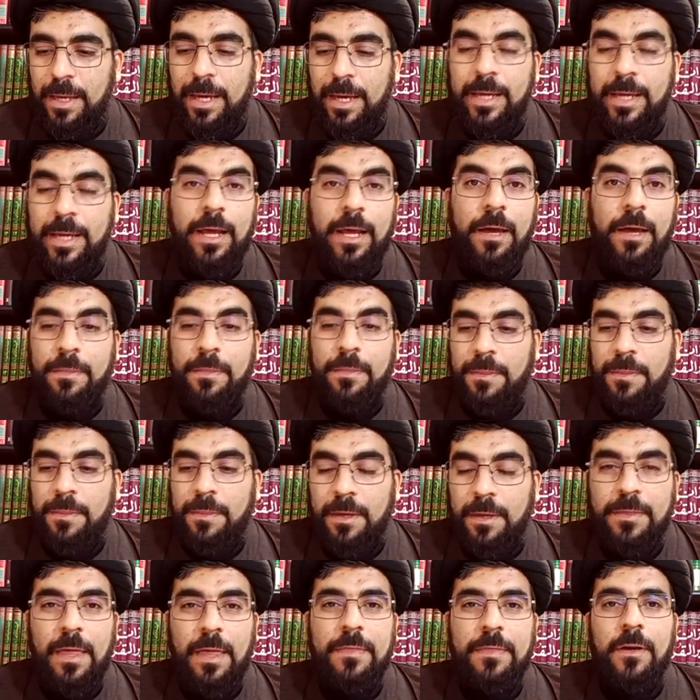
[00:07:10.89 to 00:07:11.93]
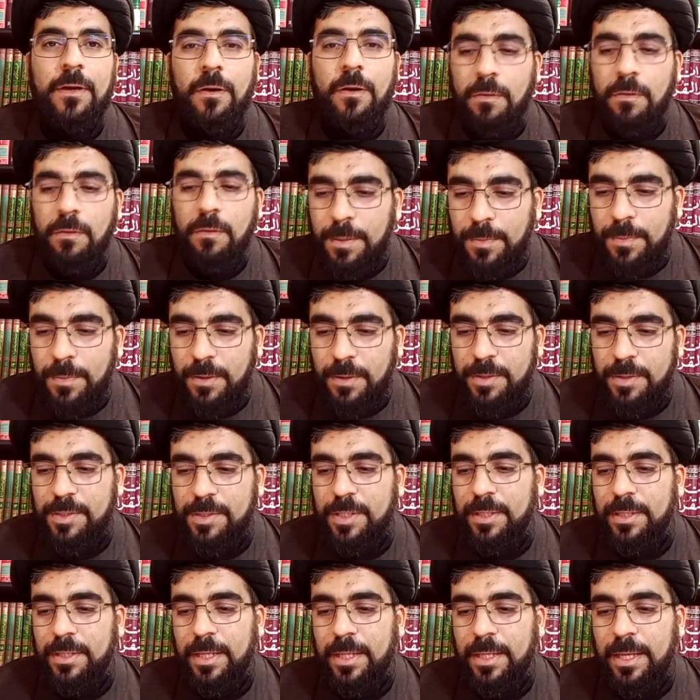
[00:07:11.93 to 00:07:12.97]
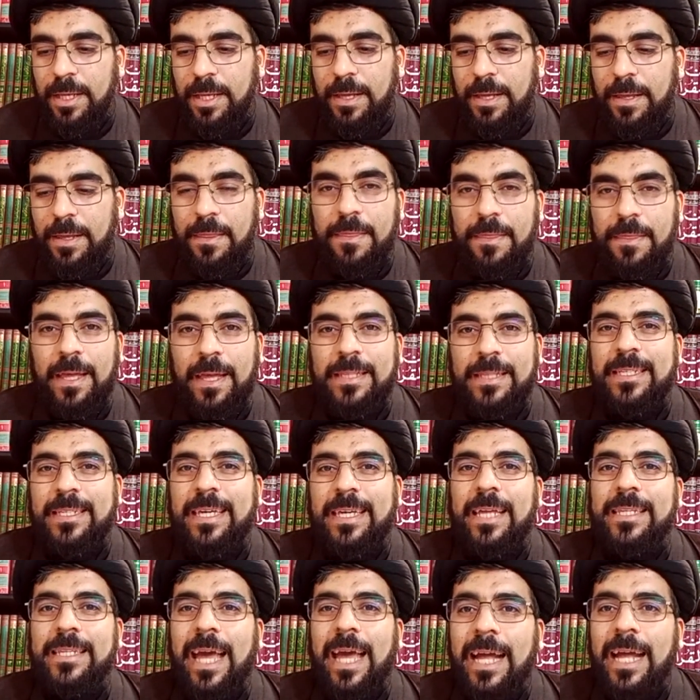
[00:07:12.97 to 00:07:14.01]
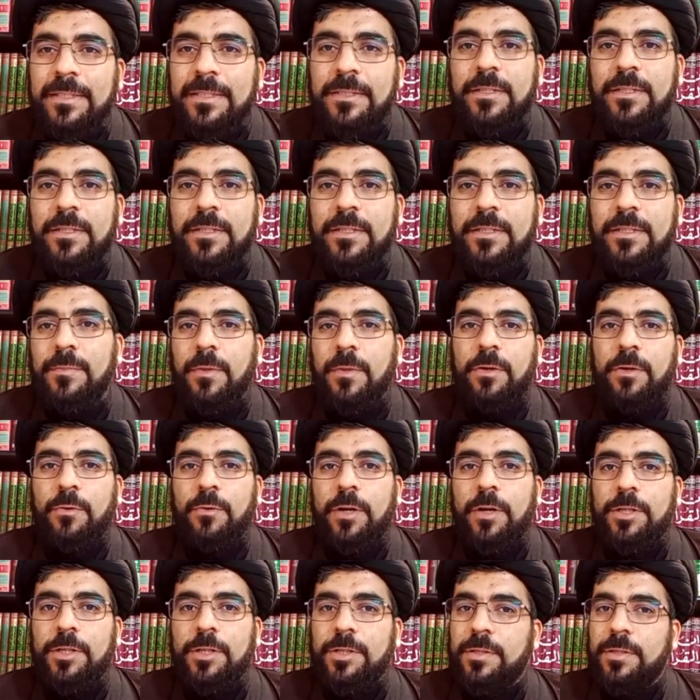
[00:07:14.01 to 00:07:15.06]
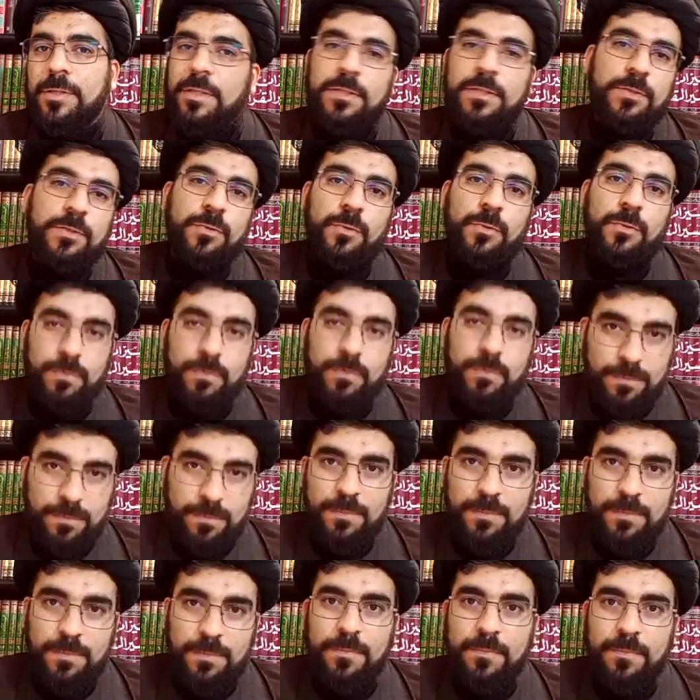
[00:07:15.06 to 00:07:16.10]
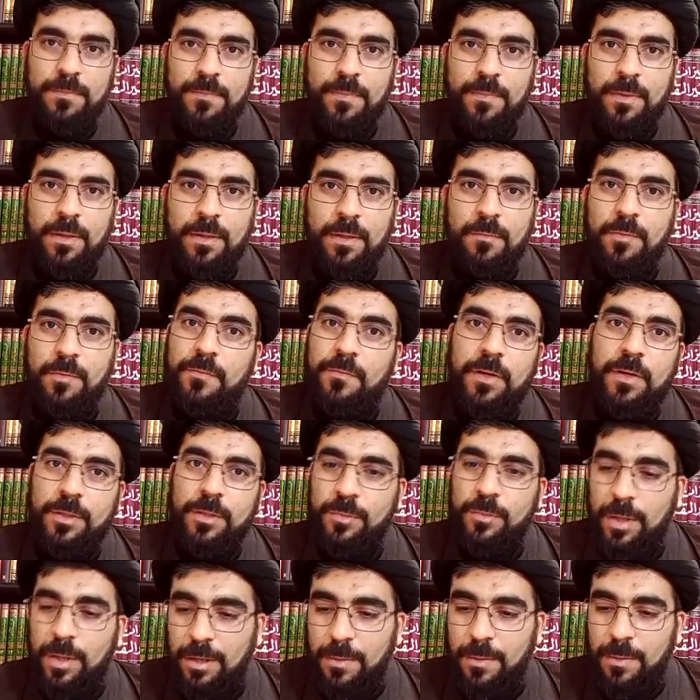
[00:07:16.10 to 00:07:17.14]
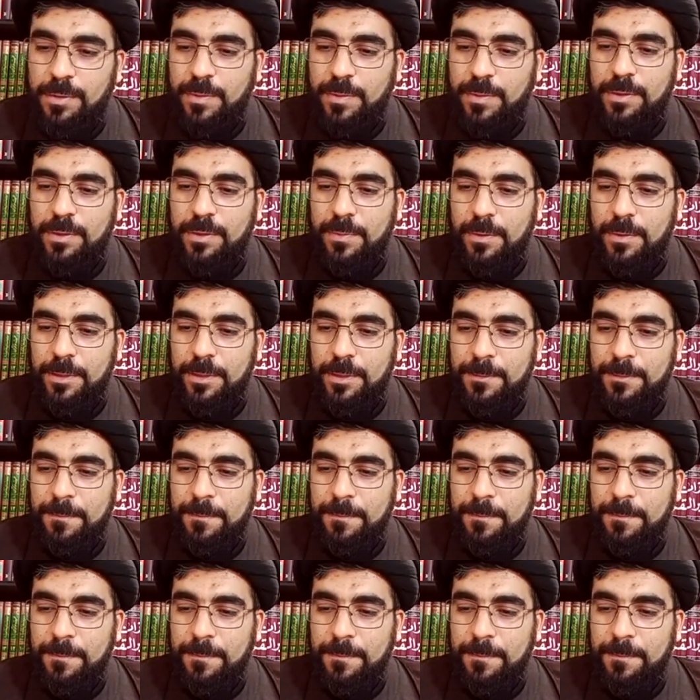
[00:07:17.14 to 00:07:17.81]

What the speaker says: And I think that the only person that can answer my questions is you, referring to Allama Tabatabai.